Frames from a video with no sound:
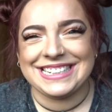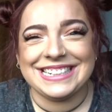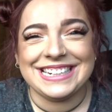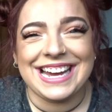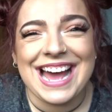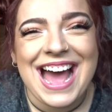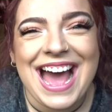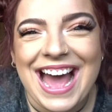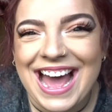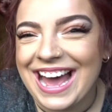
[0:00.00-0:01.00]

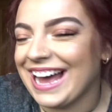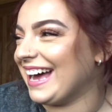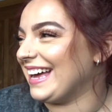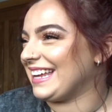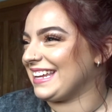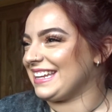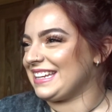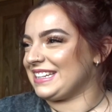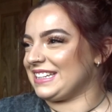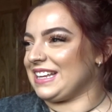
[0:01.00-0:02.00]

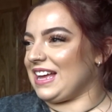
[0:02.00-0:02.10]
The person shown says nothing.